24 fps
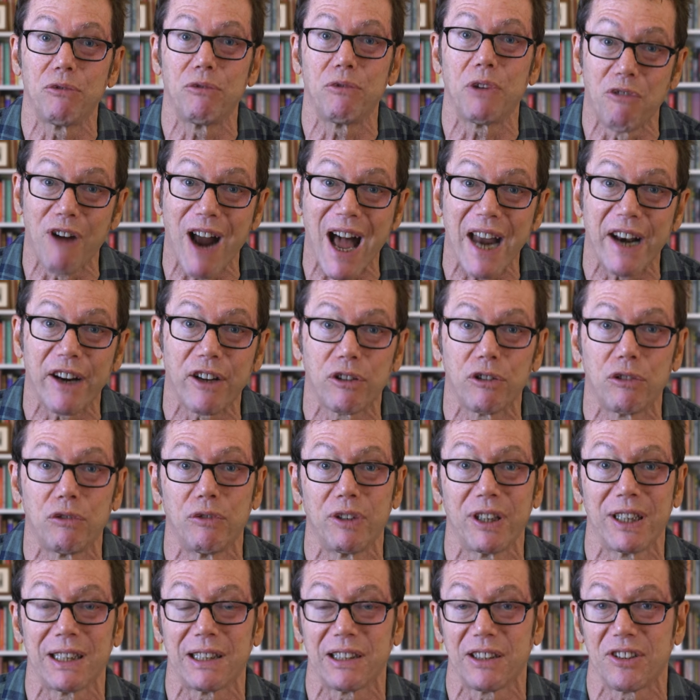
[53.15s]
radical,
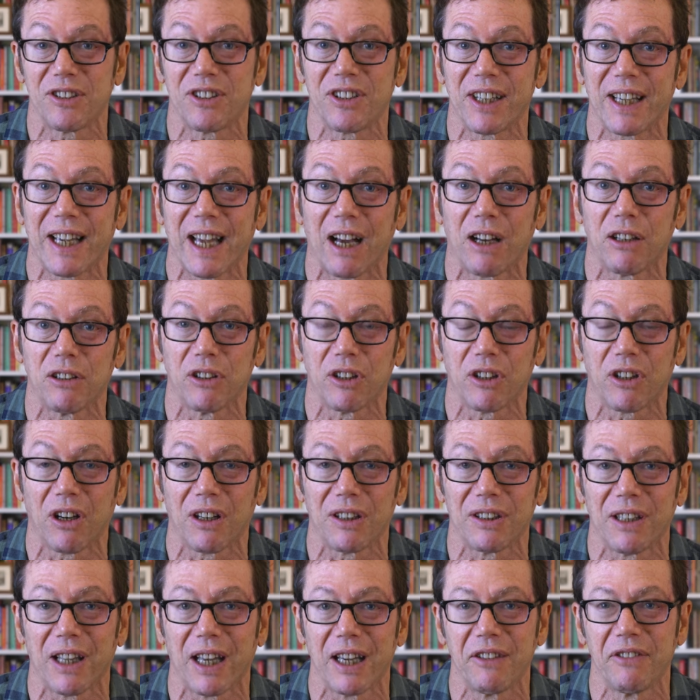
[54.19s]
realistic outlook
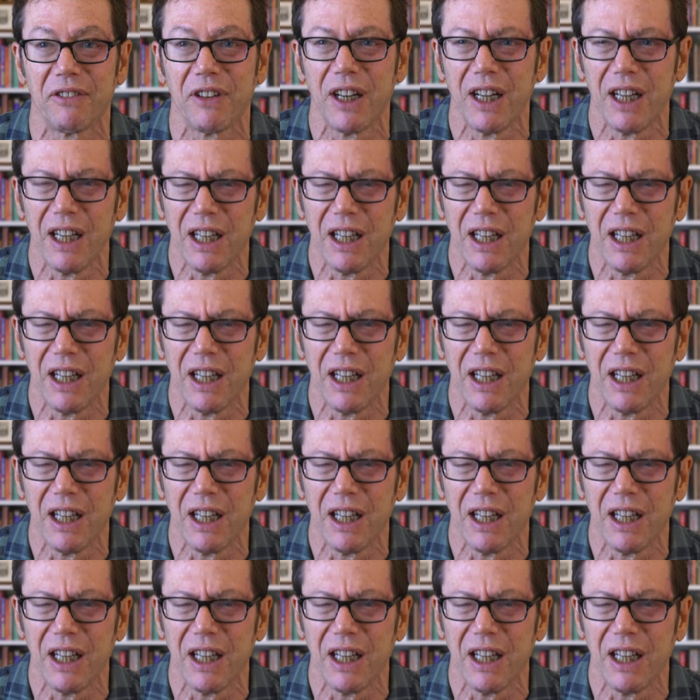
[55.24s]
on life.